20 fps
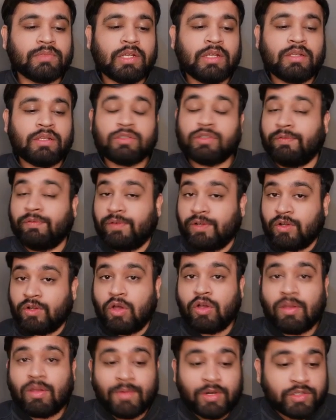So if we
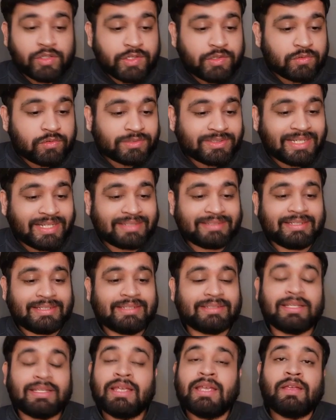talk about the use
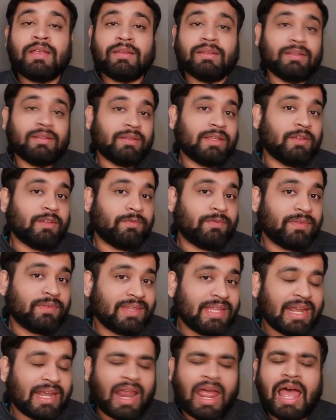cases, if
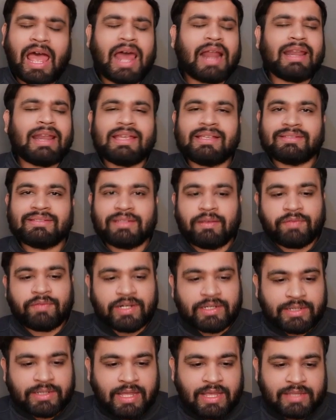there are like
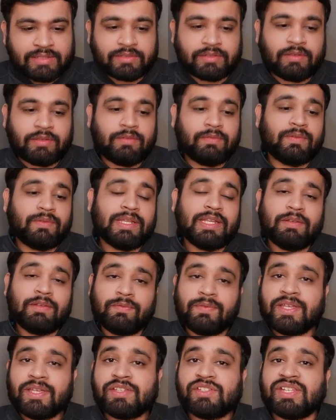several tasks in
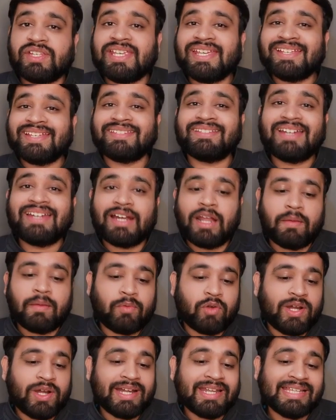which each data
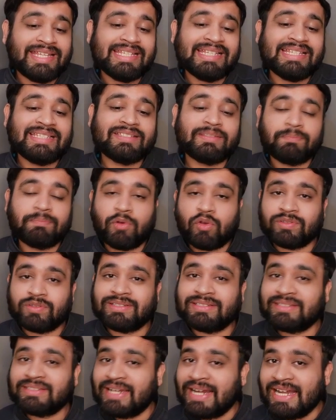point is
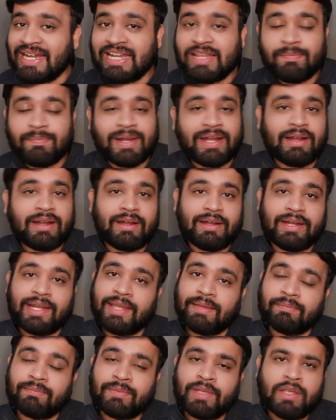processed independently.
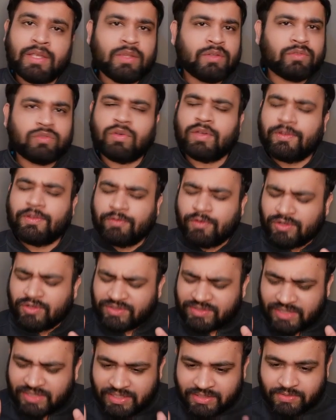So if you
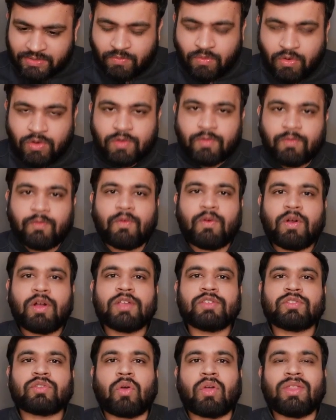just want to
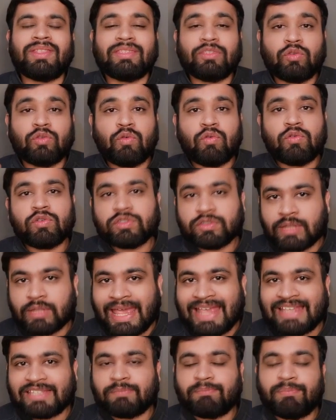focus on those
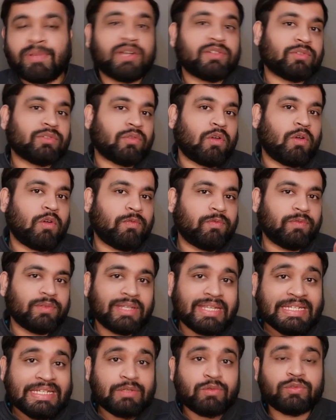aspects of
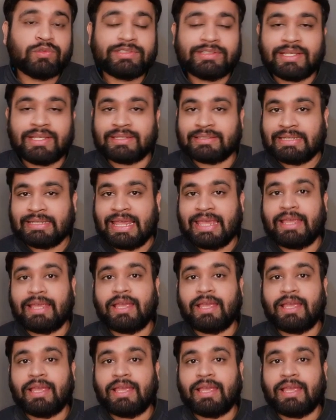the use case, like